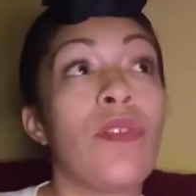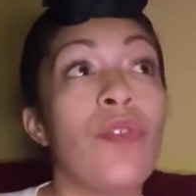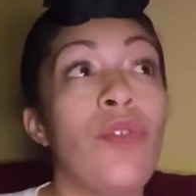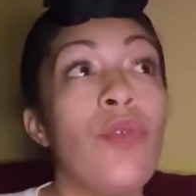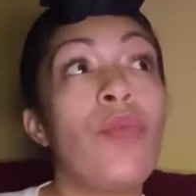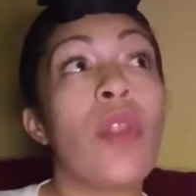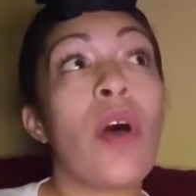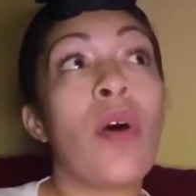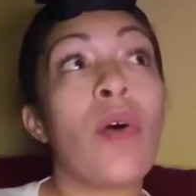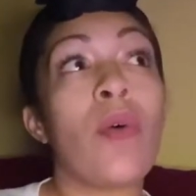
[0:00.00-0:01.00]
You
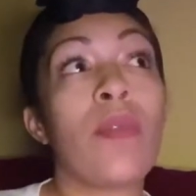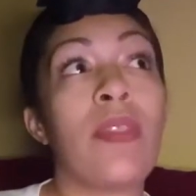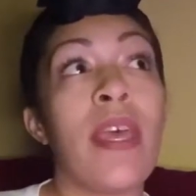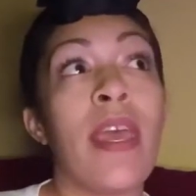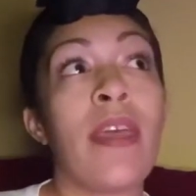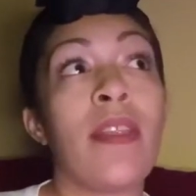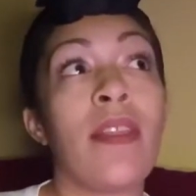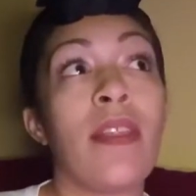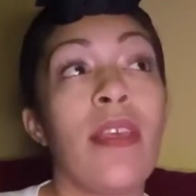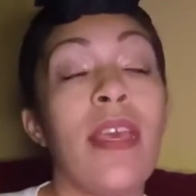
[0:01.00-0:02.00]
know that
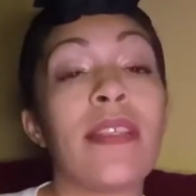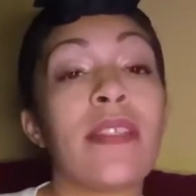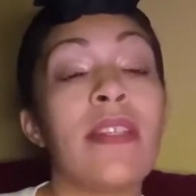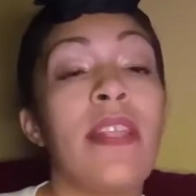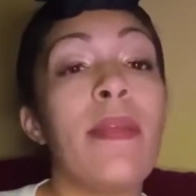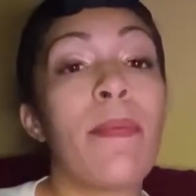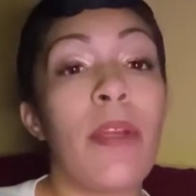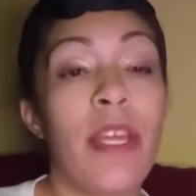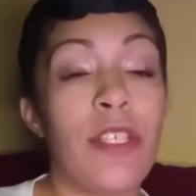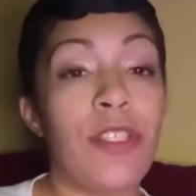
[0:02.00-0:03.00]
it's a deeper
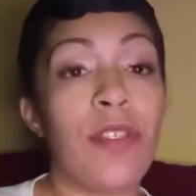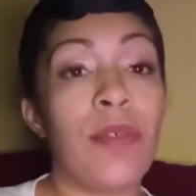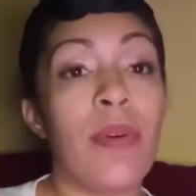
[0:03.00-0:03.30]
issue